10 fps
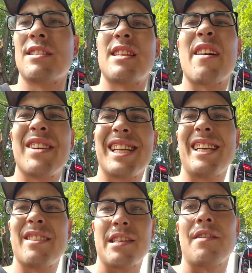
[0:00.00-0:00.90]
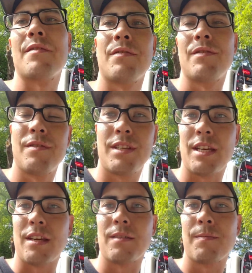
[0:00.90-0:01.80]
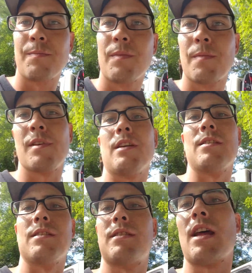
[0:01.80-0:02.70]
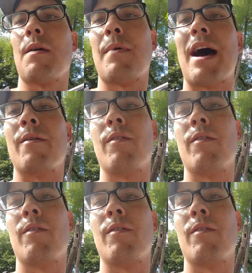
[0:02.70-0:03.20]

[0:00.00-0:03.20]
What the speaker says: 70, 17 is the setup I